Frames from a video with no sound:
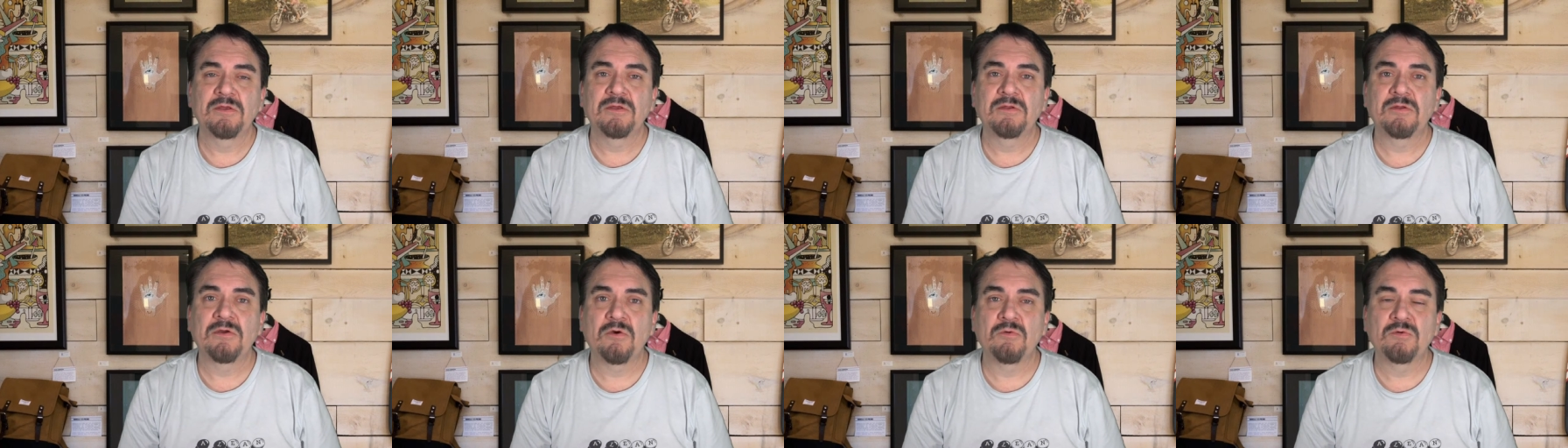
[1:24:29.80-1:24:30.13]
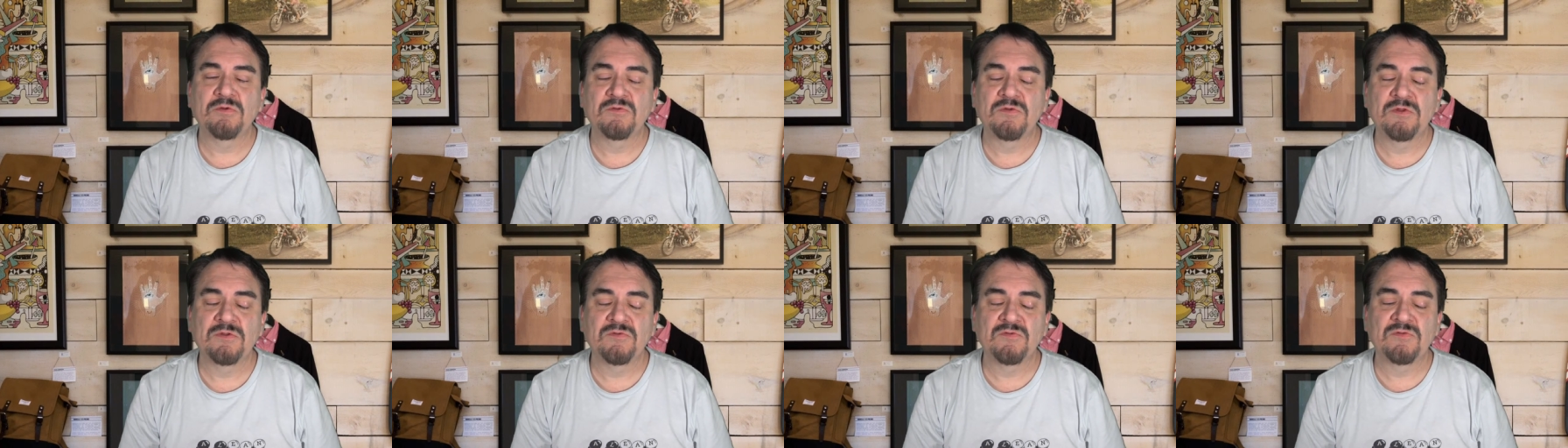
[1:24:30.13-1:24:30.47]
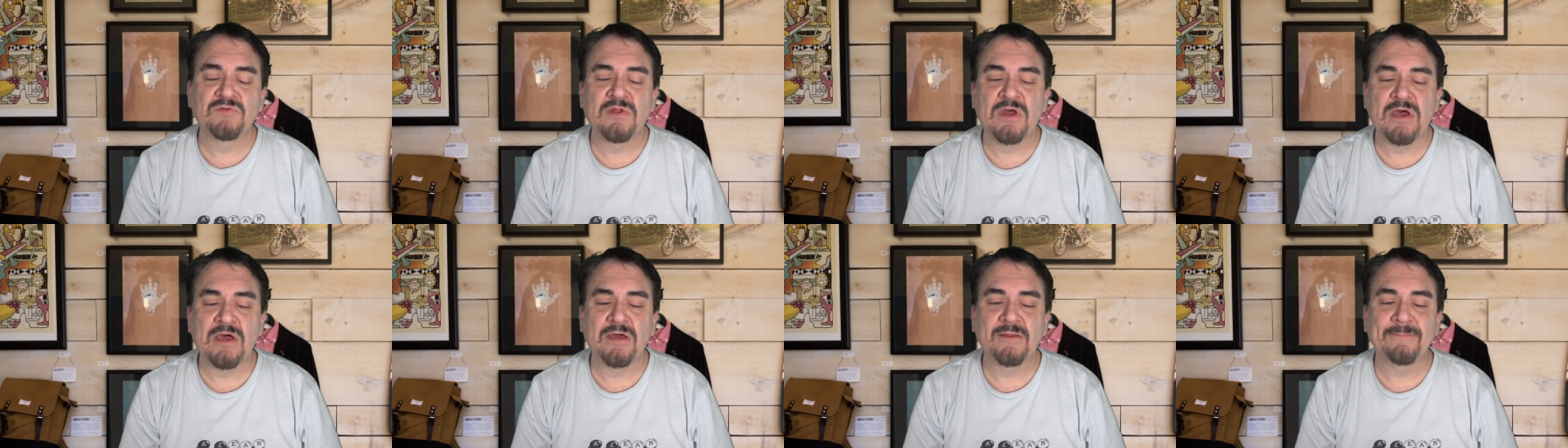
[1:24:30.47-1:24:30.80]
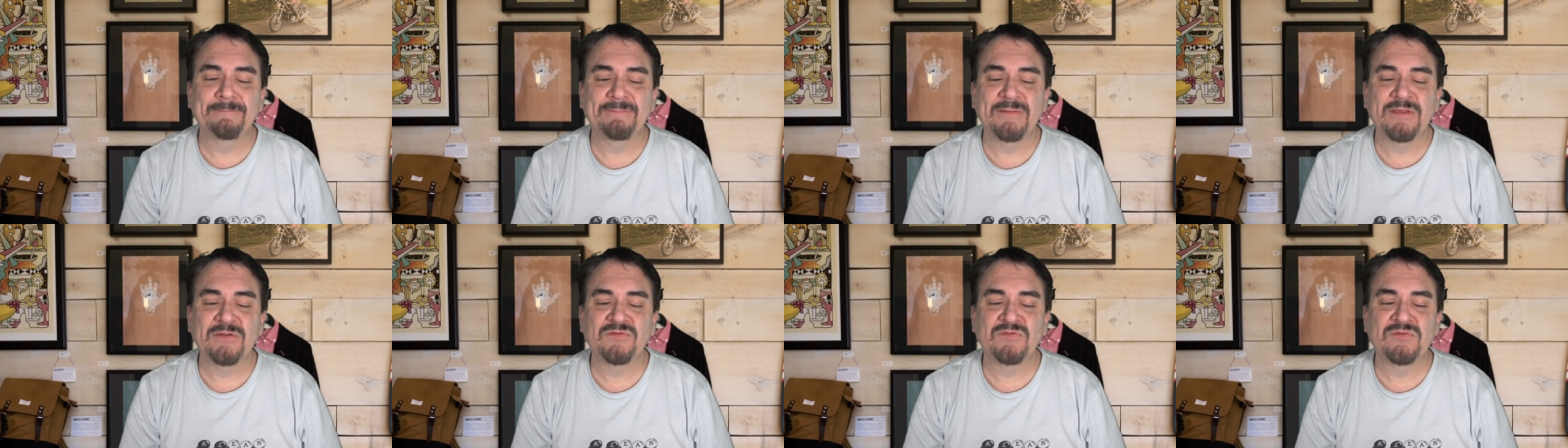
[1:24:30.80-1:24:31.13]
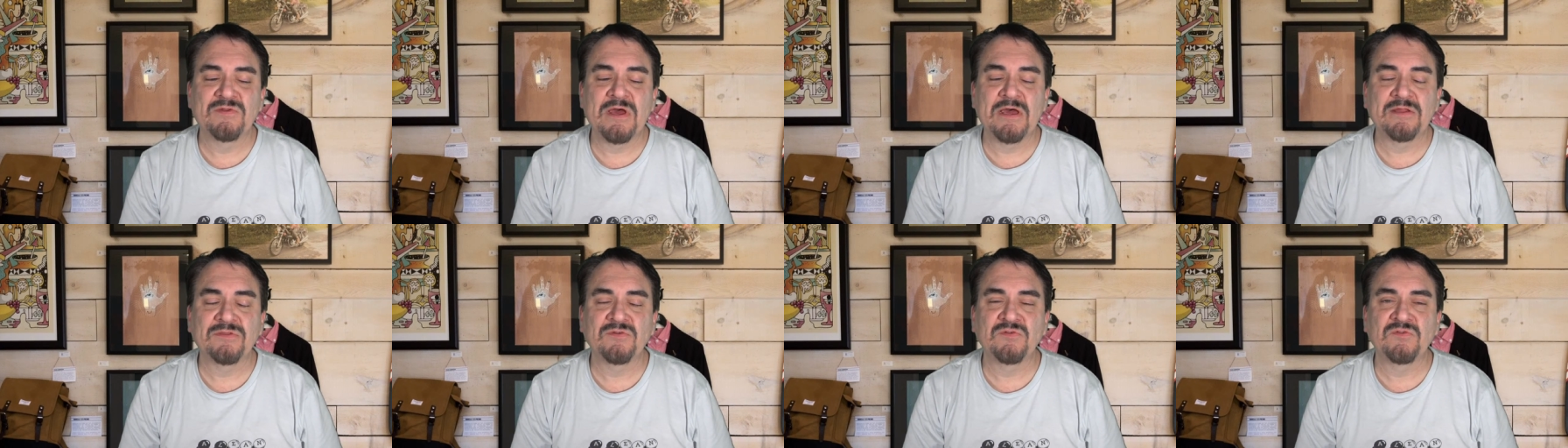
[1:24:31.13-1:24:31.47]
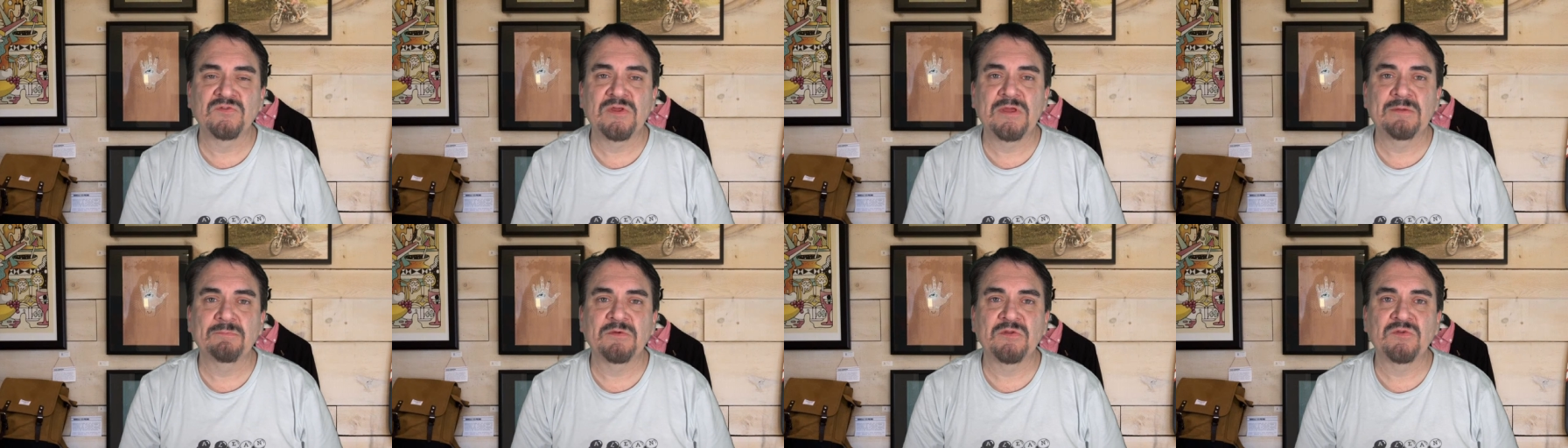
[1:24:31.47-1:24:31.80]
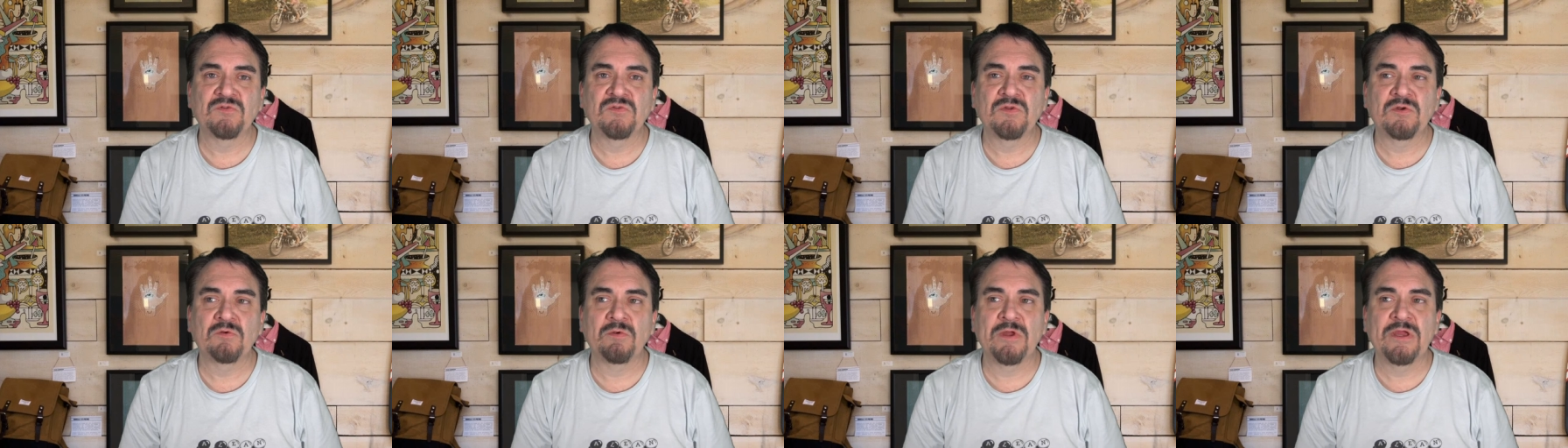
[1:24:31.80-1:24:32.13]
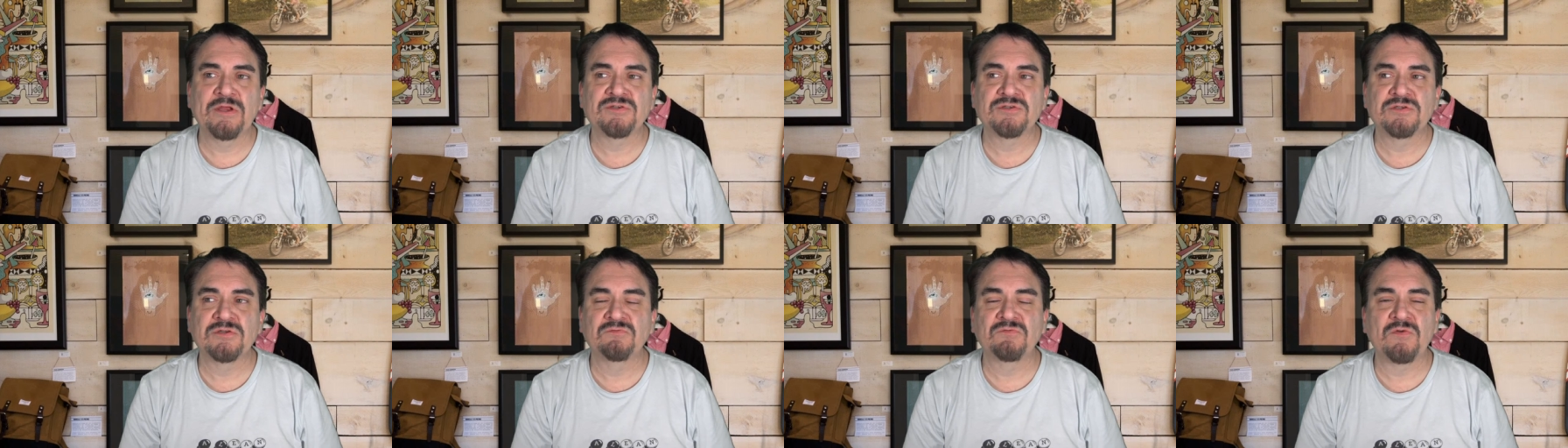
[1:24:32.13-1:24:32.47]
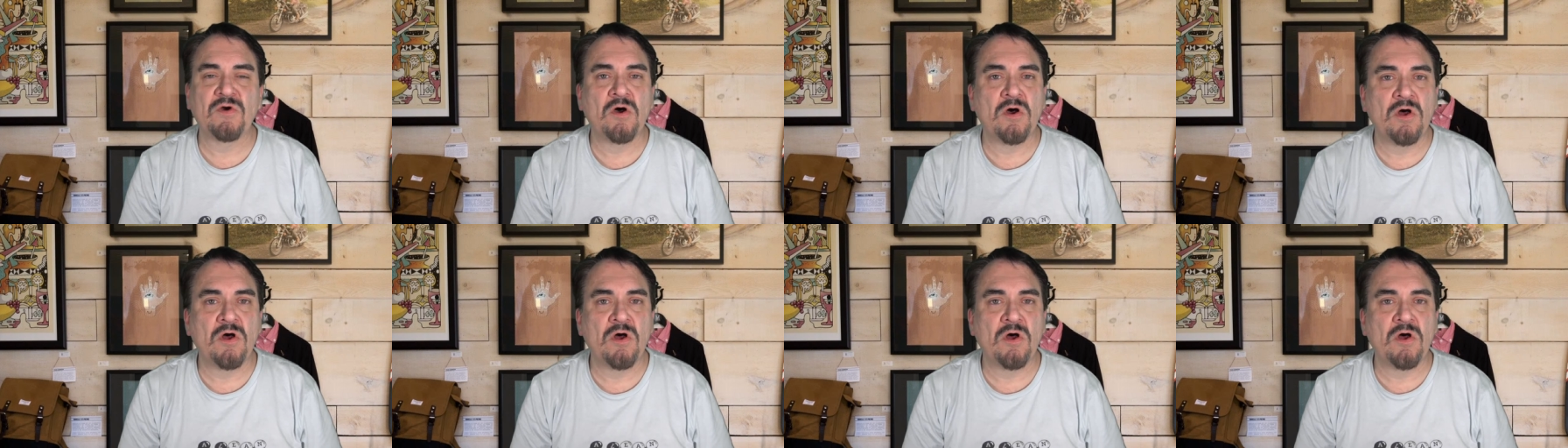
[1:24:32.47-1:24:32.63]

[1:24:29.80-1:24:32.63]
You know, it's not the same consideration if